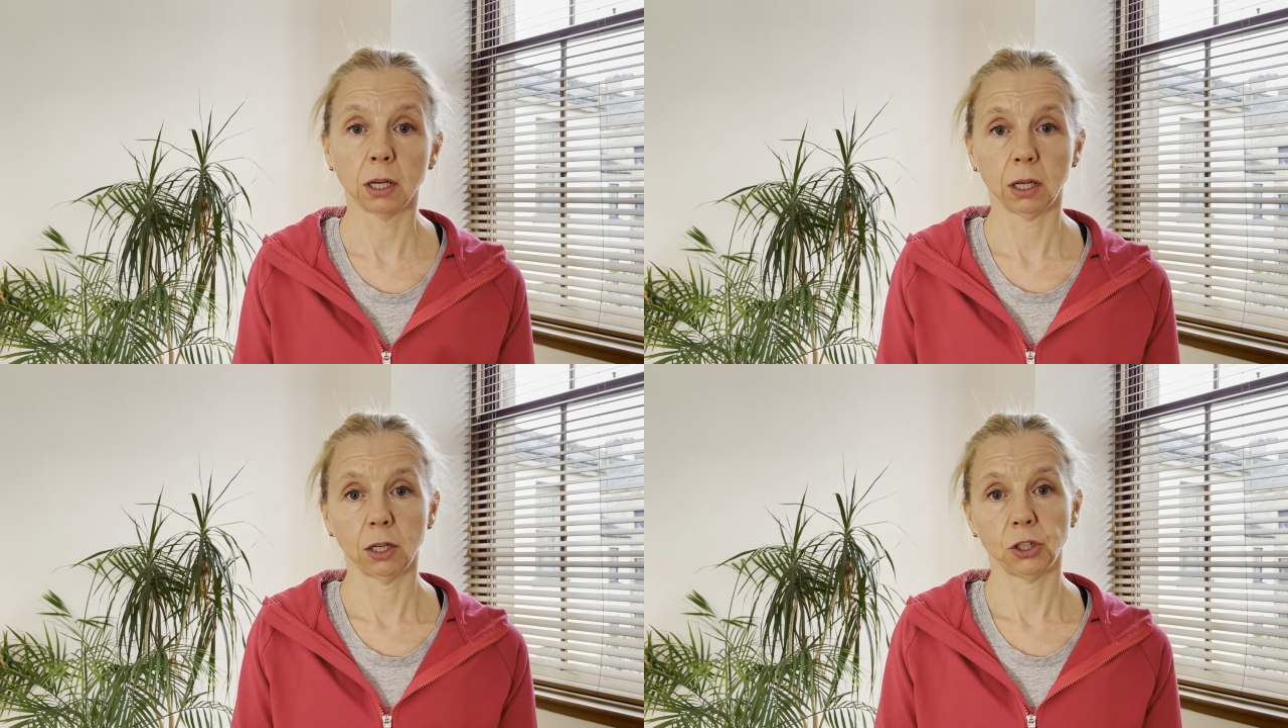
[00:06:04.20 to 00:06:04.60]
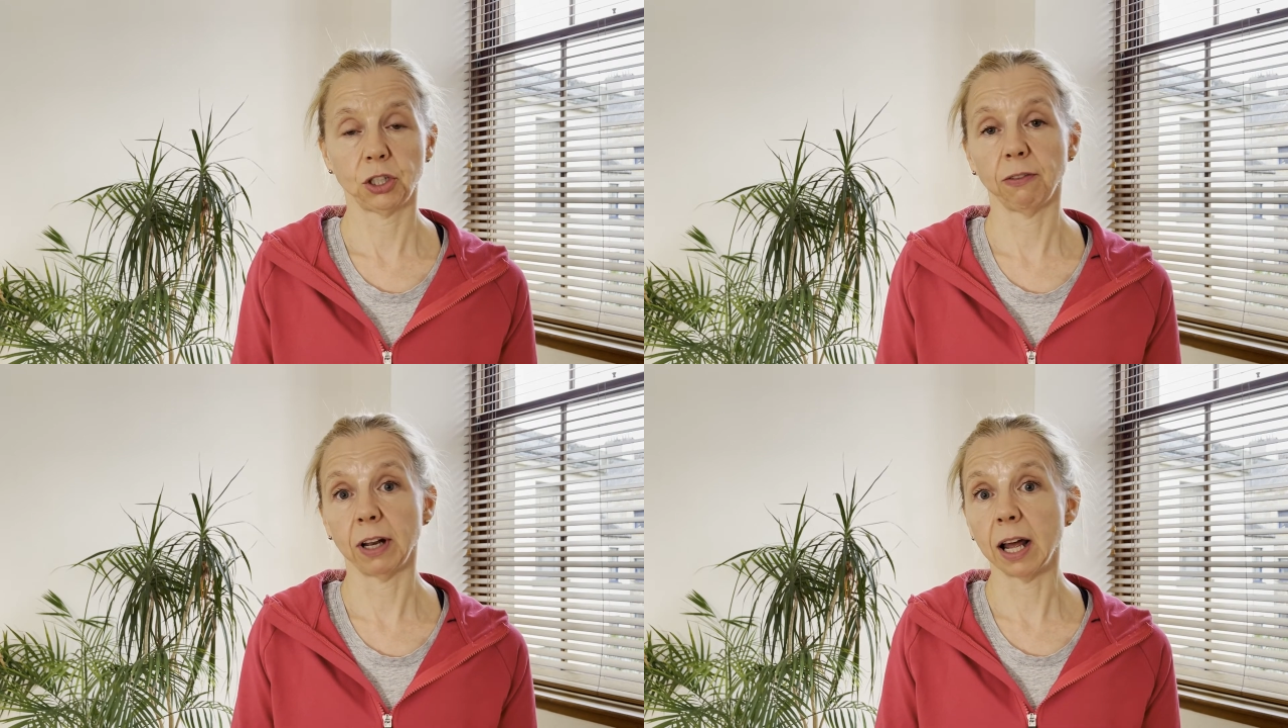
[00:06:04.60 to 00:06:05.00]

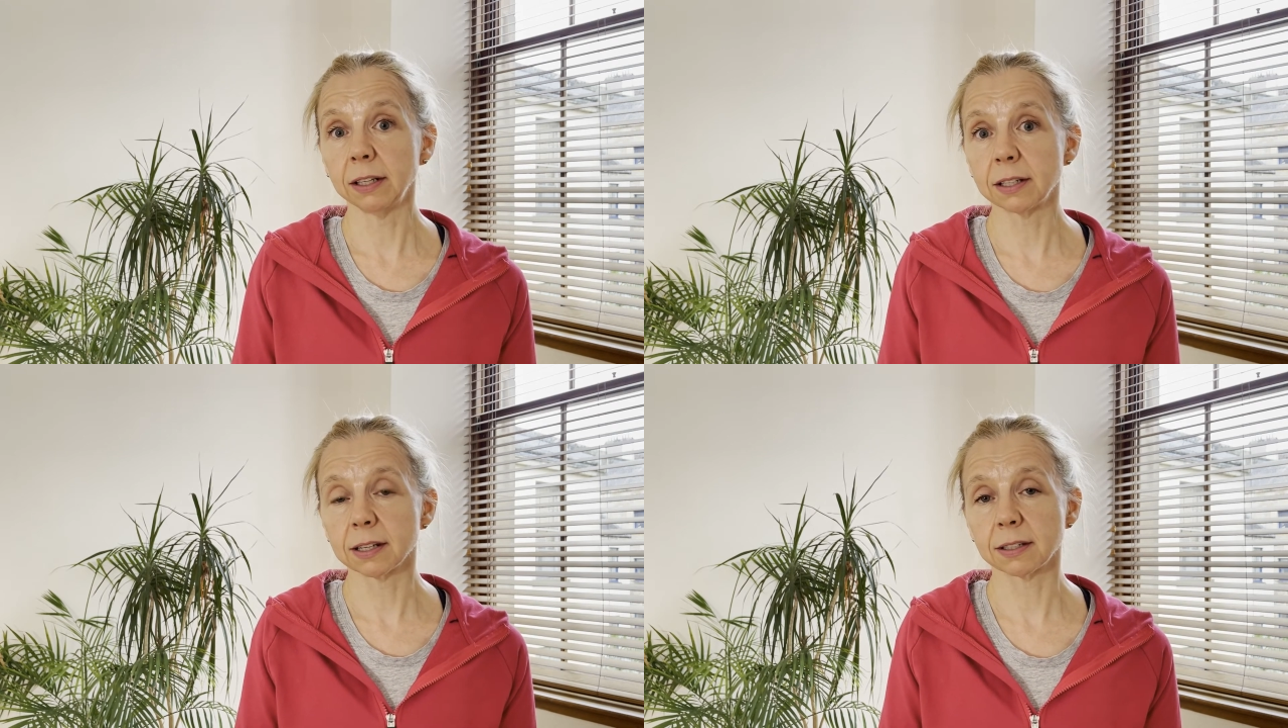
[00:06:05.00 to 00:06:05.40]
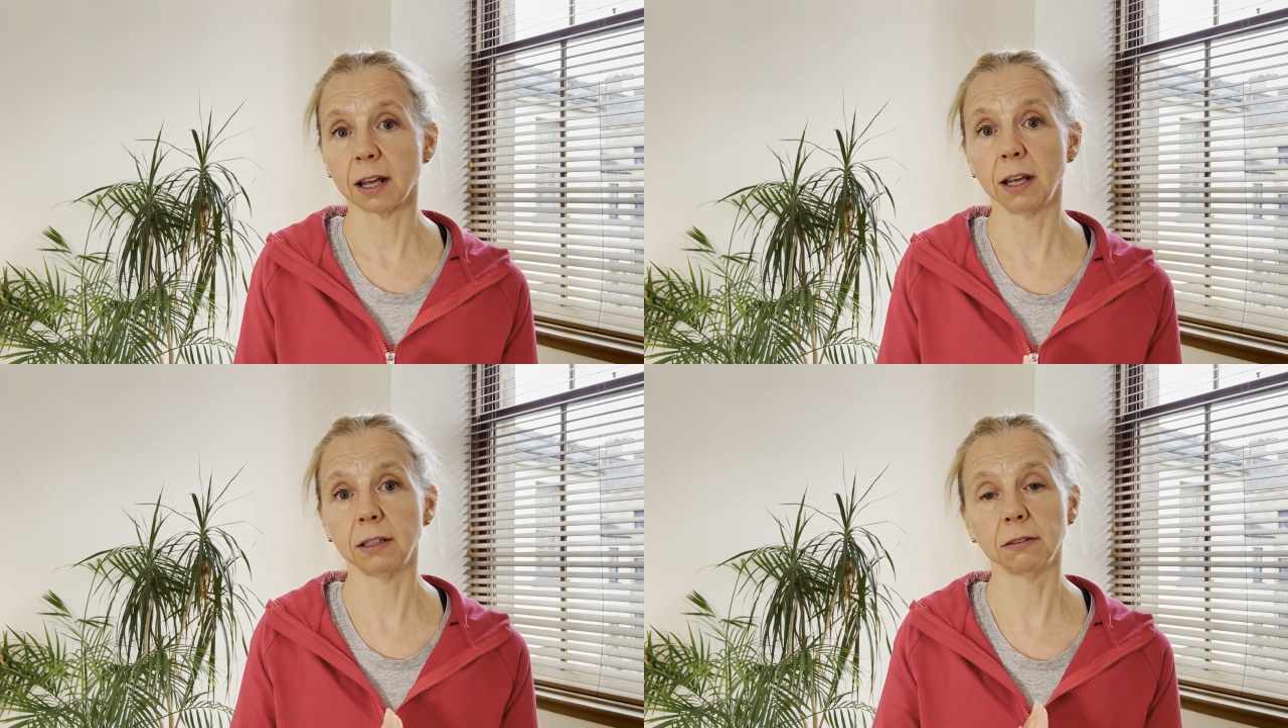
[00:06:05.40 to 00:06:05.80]
Shivananda
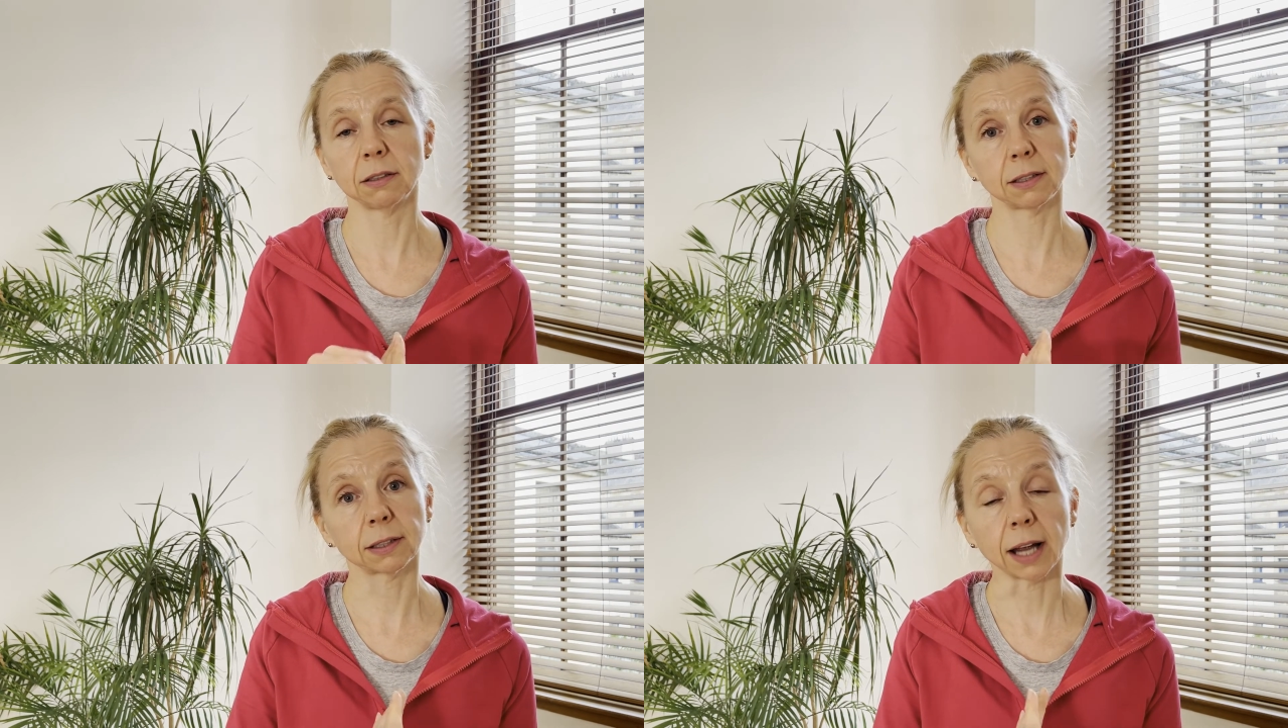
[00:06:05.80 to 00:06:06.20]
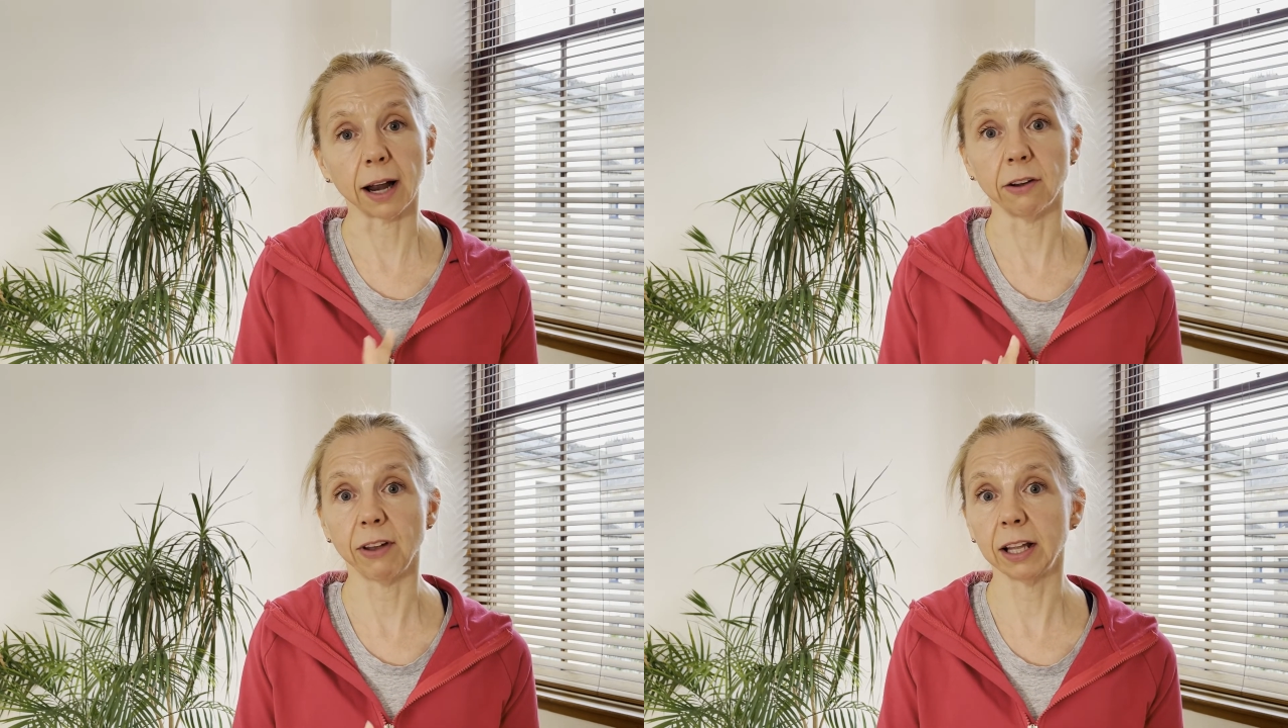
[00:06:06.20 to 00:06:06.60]
style,
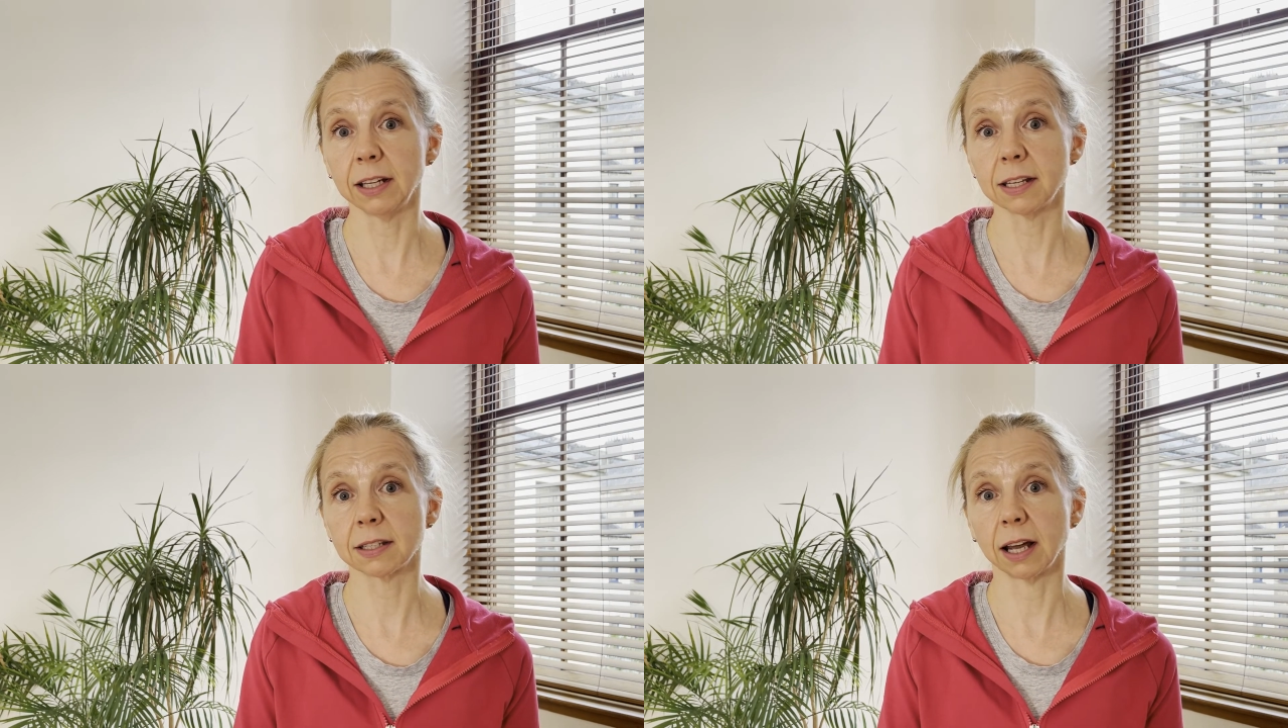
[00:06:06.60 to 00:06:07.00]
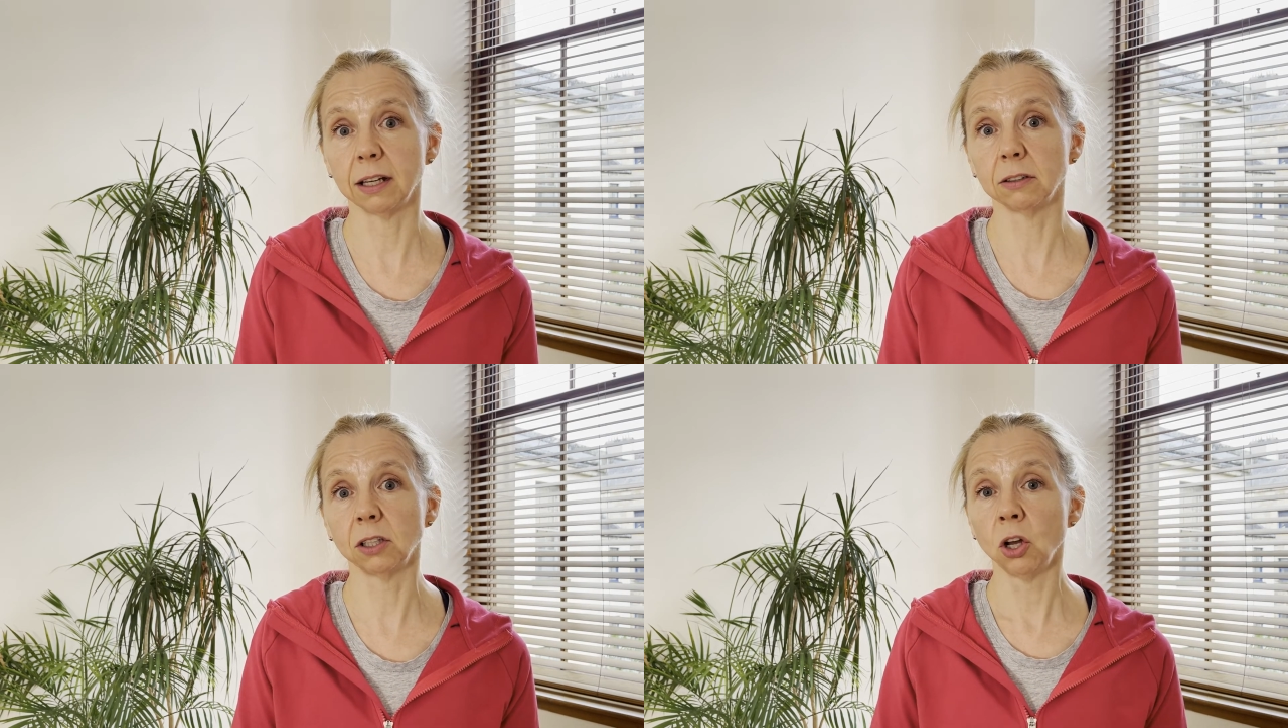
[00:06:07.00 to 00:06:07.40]
Scaravelli
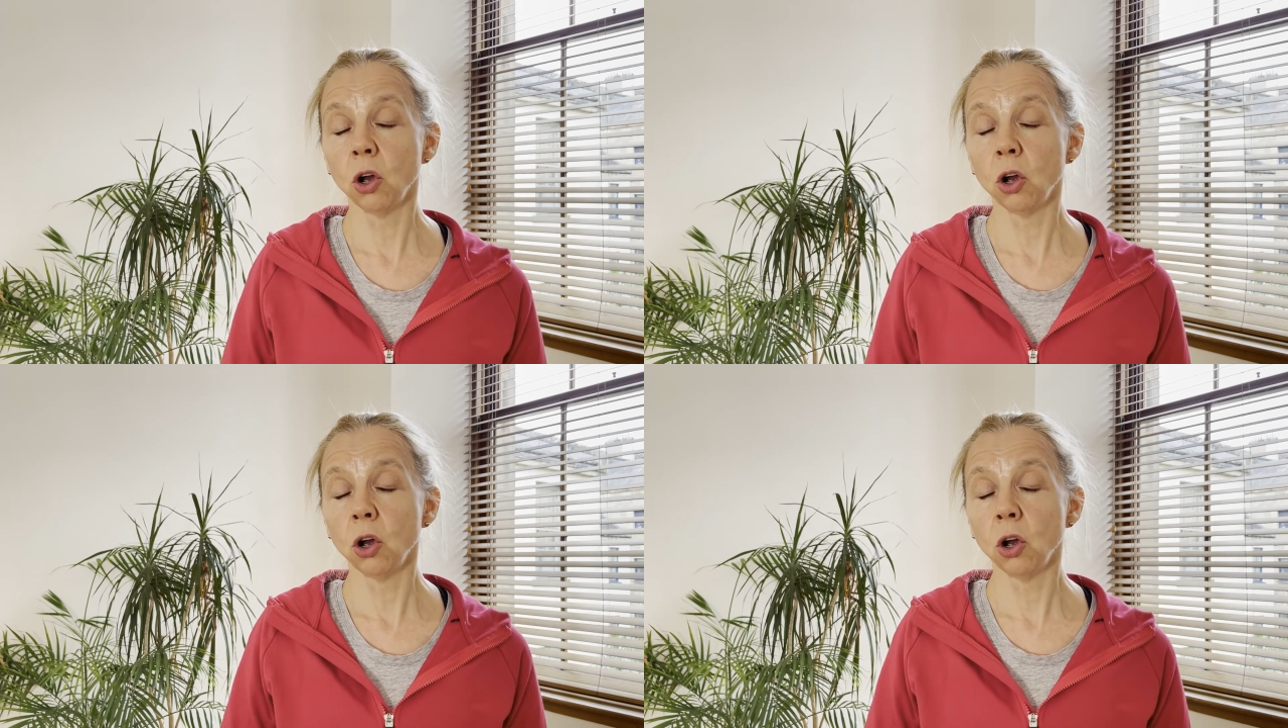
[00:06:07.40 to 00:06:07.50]
style.